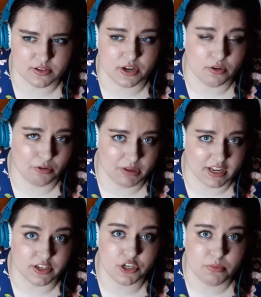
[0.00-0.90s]
So I knew I would be
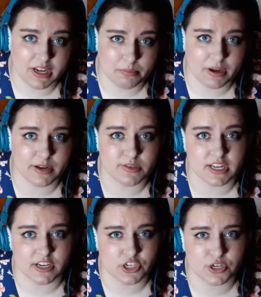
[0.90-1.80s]
getting 2 makeup items
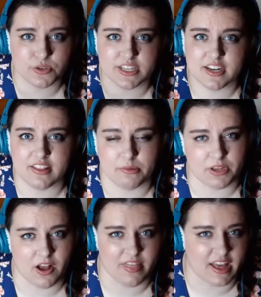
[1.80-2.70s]
that I'd chosen, and then
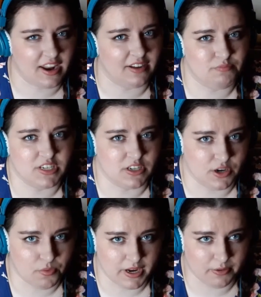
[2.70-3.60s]
beyond that, I didn't
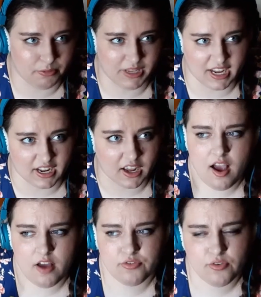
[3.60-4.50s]
know what I would be getting.
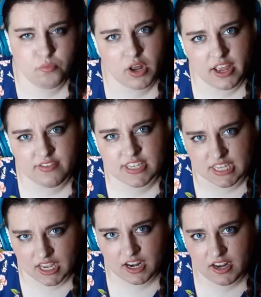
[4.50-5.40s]
From what I've
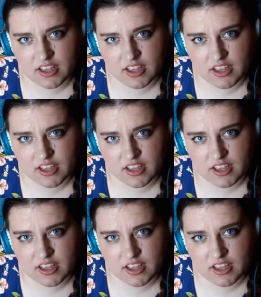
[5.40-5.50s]
seen,